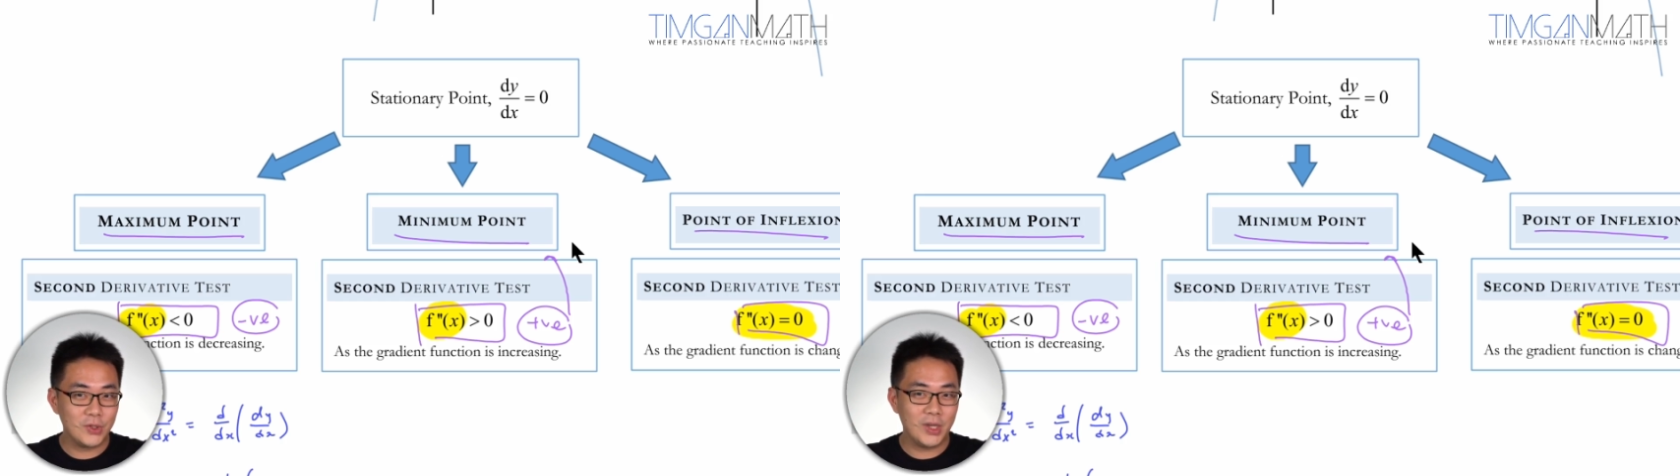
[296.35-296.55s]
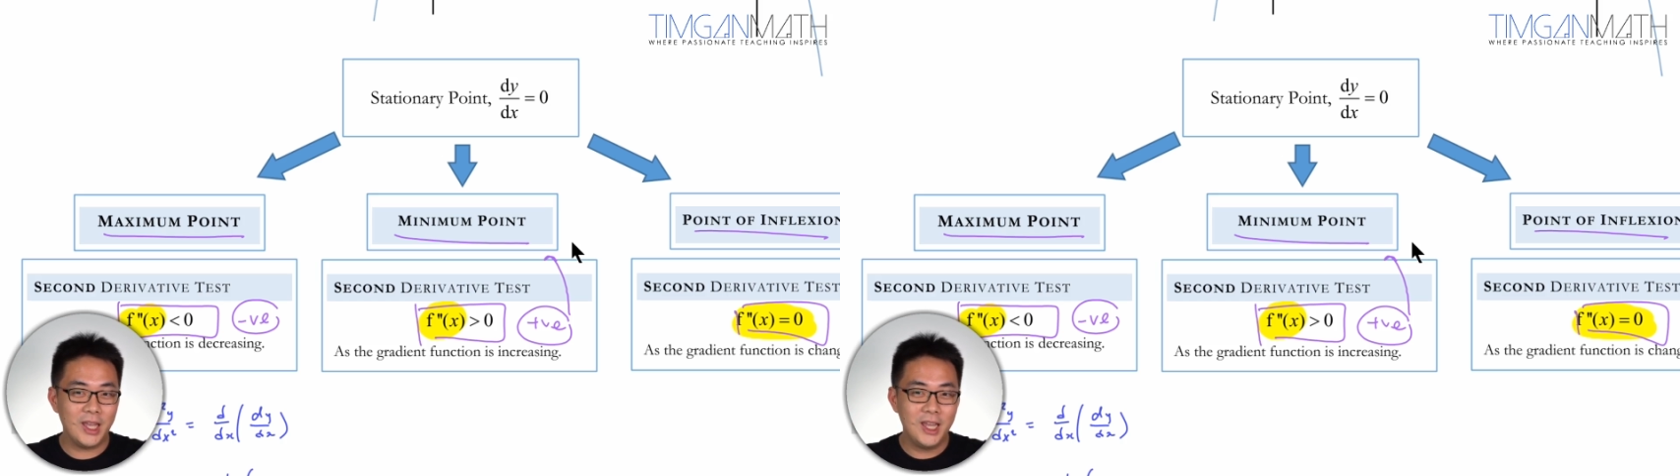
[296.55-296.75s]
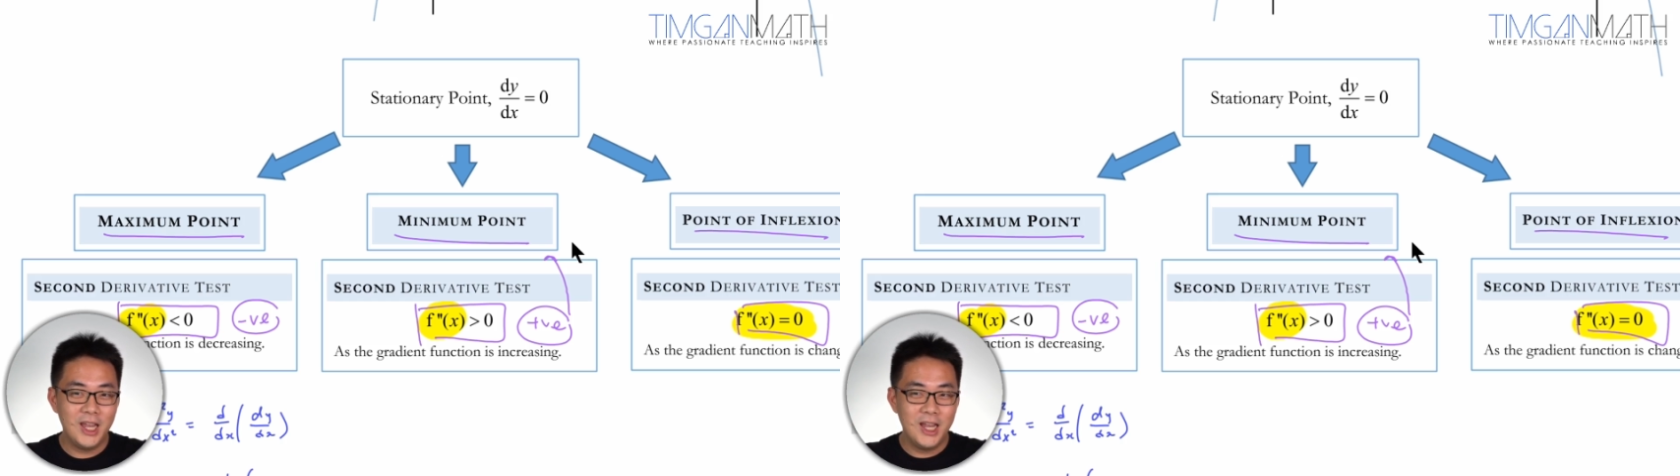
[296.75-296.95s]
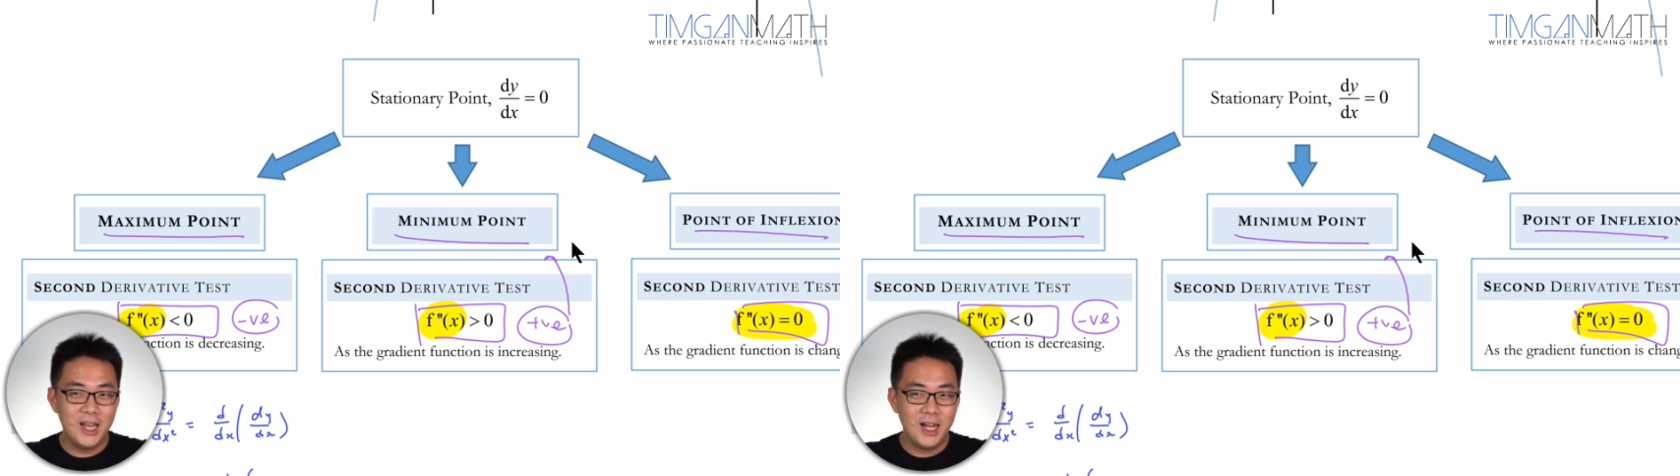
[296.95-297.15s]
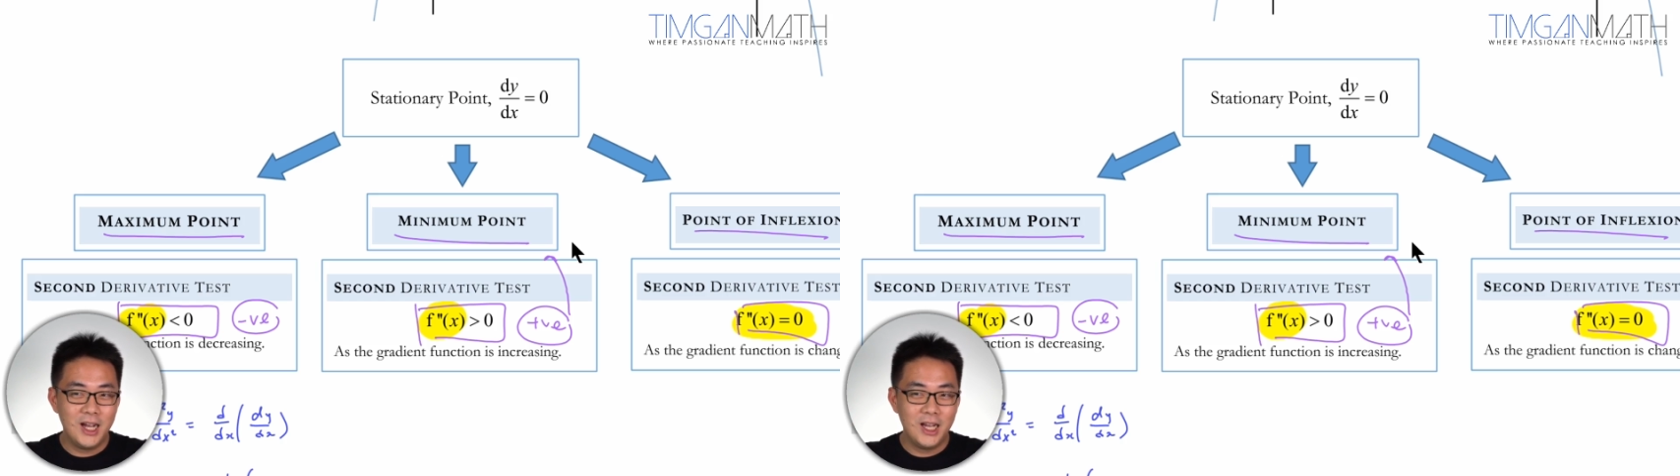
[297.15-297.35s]
Okay,
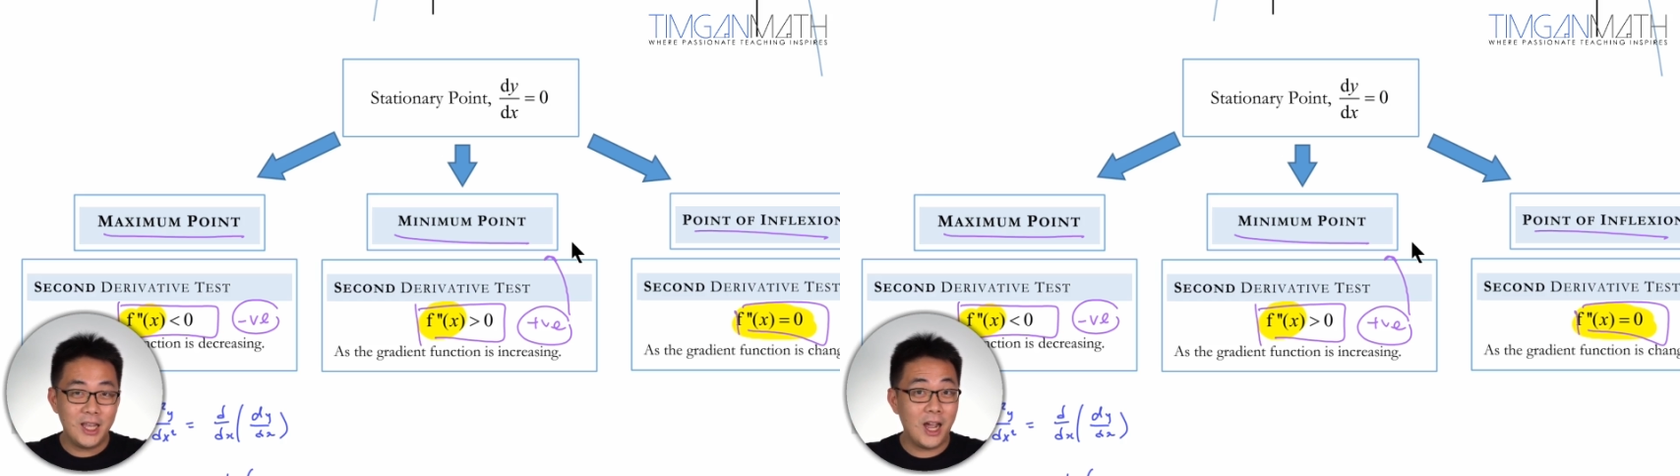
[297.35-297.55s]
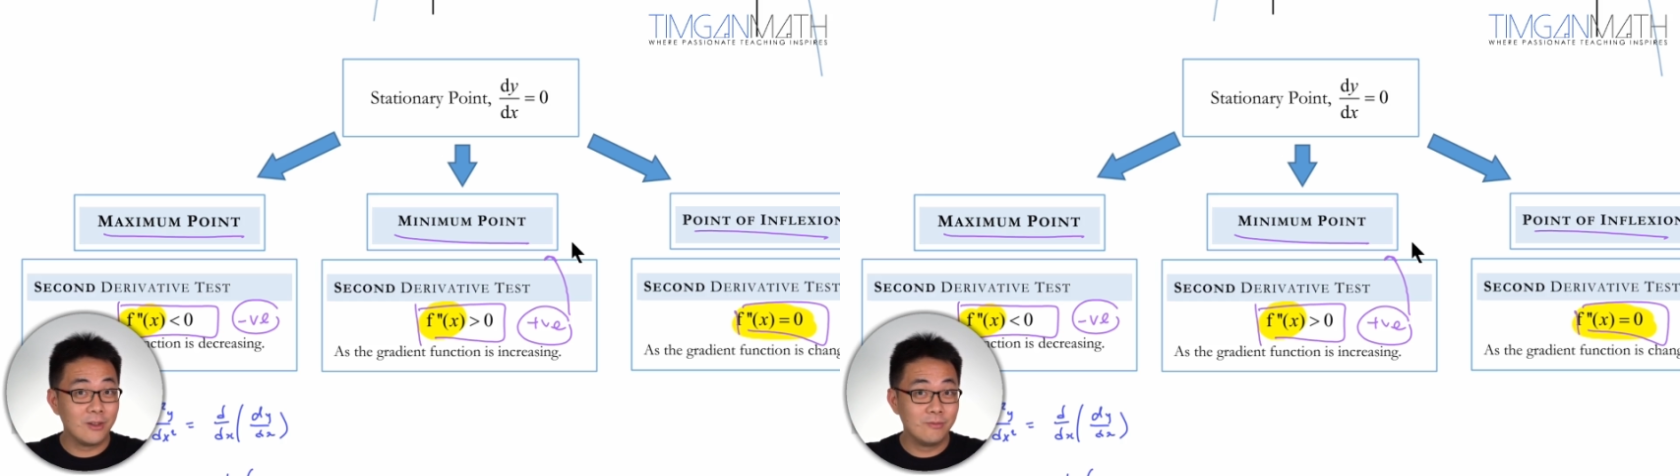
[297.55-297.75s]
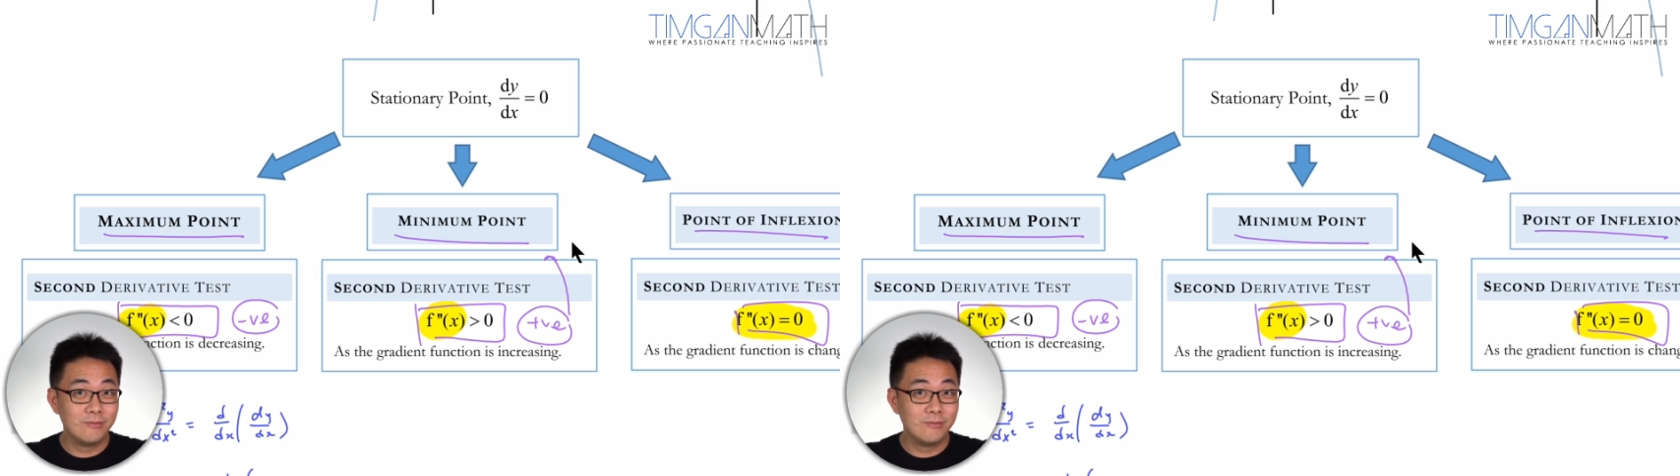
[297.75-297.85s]
yeah,